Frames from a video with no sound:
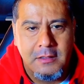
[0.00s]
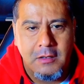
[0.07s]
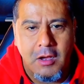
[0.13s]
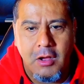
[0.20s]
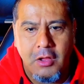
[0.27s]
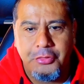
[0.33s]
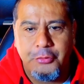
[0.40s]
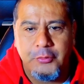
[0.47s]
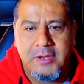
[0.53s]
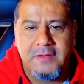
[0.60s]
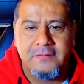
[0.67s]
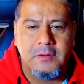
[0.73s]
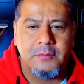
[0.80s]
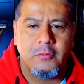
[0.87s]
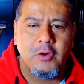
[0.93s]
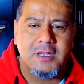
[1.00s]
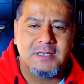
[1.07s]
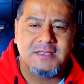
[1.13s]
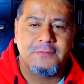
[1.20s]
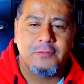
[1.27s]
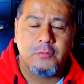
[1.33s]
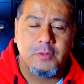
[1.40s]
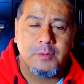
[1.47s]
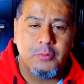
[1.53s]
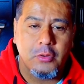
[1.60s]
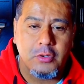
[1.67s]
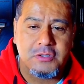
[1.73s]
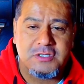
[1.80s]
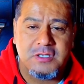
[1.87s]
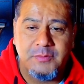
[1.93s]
all three of them want different reports.